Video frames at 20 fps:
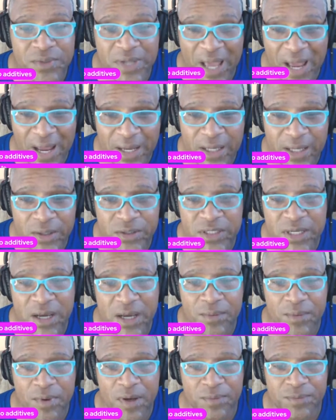not guilty
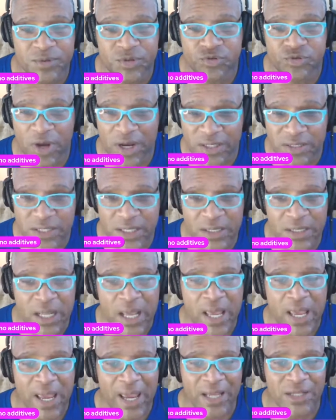of obstructing
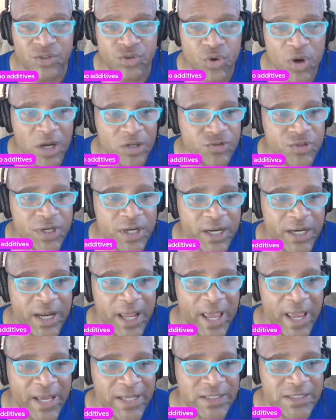a
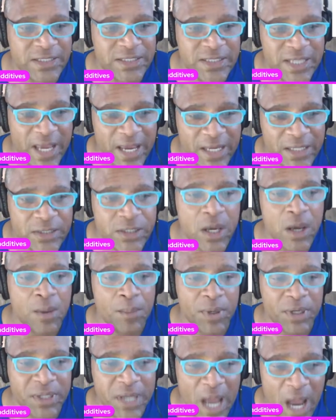208 state
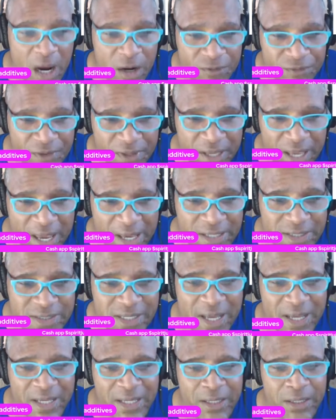pornography case
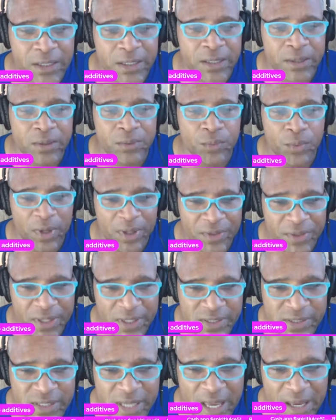that ended with
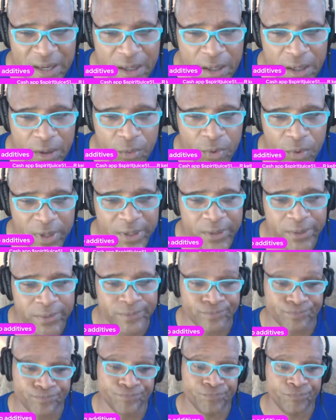his acquittal.
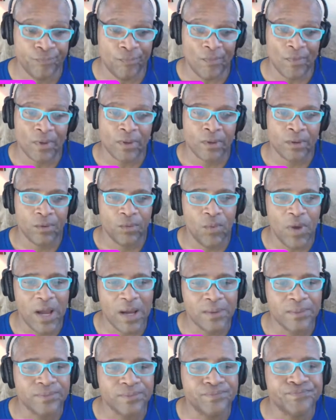
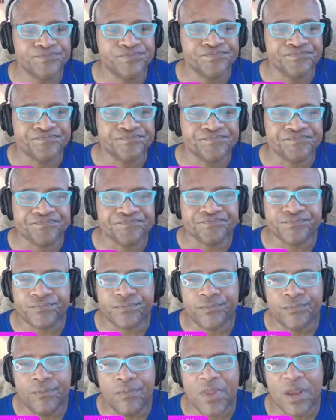Wow.
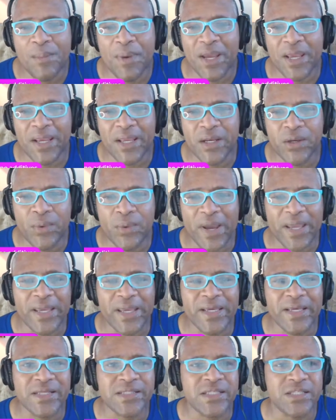But anyway,
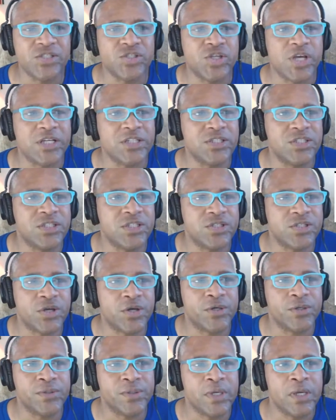he gets his just
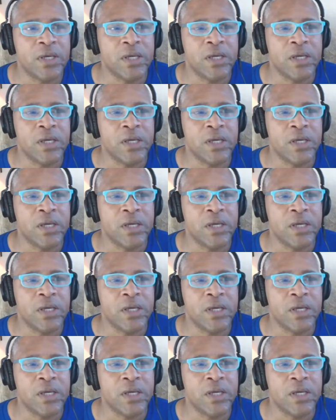dessert.